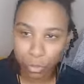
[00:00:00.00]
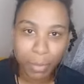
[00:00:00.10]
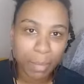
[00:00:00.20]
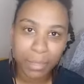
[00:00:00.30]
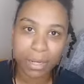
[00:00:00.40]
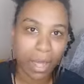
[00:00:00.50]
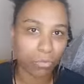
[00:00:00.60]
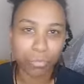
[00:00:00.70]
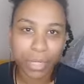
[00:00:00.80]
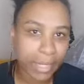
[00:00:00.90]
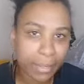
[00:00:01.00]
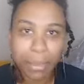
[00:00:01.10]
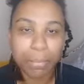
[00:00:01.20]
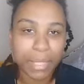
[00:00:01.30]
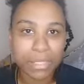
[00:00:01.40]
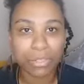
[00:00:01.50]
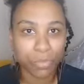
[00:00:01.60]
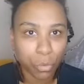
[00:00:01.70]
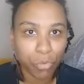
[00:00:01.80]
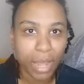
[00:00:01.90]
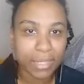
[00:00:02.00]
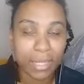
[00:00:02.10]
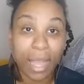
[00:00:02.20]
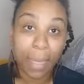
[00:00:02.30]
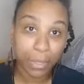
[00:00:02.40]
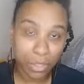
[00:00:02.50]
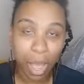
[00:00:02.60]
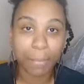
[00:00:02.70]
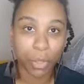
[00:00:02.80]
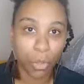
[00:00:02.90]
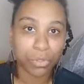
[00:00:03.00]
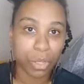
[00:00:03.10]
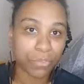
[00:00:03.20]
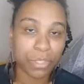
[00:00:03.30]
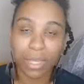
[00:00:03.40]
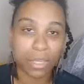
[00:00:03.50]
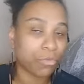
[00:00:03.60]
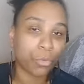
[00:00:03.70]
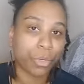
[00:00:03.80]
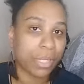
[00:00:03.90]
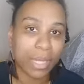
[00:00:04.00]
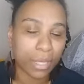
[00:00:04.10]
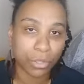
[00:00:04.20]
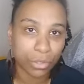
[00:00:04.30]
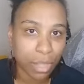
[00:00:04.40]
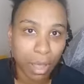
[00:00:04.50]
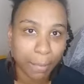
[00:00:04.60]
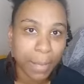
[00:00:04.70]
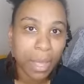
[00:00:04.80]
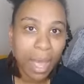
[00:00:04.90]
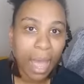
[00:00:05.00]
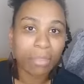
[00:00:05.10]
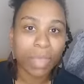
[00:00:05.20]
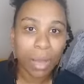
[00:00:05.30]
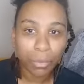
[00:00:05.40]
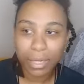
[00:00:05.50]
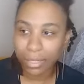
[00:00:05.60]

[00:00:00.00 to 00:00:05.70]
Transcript: be like really in the midst of your writing and the timer goes off to say you've already hit your time. And that will let